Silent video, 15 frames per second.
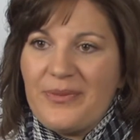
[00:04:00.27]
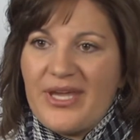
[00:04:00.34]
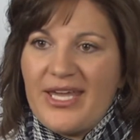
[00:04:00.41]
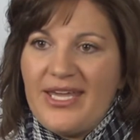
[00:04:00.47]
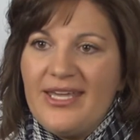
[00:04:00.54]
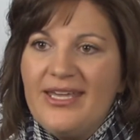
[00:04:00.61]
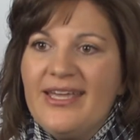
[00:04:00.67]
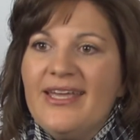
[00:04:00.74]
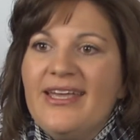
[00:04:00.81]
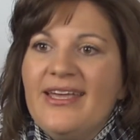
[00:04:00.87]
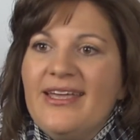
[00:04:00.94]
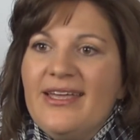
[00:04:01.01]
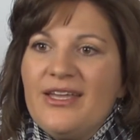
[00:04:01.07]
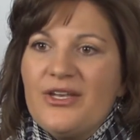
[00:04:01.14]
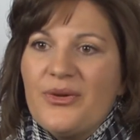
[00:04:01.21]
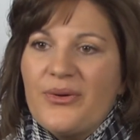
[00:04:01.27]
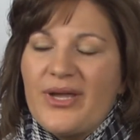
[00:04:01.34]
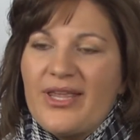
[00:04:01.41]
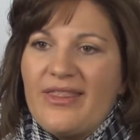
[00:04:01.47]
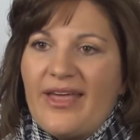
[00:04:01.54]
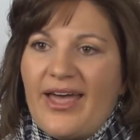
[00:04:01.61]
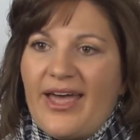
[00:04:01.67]
for me
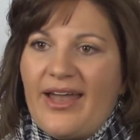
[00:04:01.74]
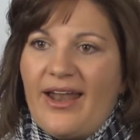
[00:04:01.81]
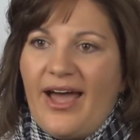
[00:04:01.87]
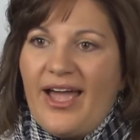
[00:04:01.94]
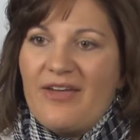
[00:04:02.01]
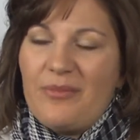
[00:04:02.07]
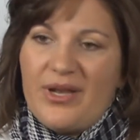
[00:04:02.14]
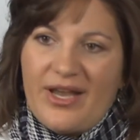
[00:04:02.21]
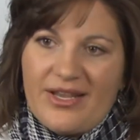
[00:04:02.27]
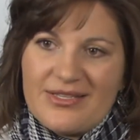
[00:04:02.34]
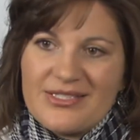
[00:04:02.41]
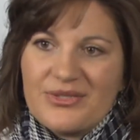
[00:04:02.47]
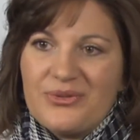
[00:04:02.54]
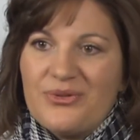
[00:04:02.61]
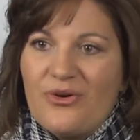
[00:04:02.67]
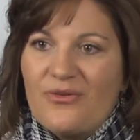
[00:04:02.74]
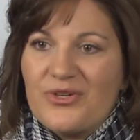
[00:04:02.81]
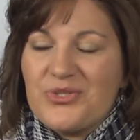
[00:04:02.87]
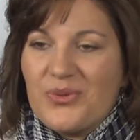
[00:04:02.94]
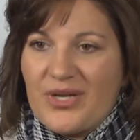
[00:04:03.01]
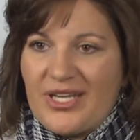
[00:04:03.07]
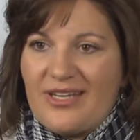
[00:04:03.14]
knowing that I have been out of school
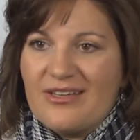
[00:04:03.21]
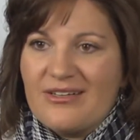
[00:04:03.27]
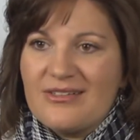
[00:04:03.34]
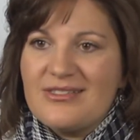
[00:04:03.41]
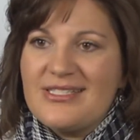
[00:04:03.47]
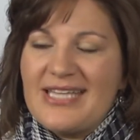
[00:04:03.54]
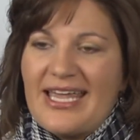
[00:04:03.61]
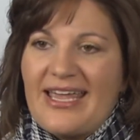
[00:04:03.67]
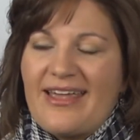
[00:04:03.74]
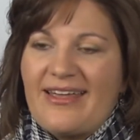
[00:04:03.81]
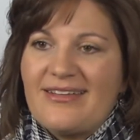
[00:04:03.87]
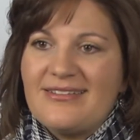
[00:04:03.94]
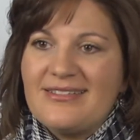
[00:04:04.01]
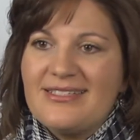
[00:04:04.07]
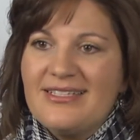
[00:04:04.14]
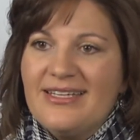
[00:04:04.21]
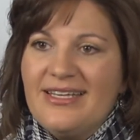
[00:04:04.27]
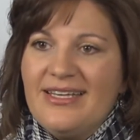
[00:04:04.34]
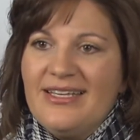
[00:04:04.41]
over 20 years and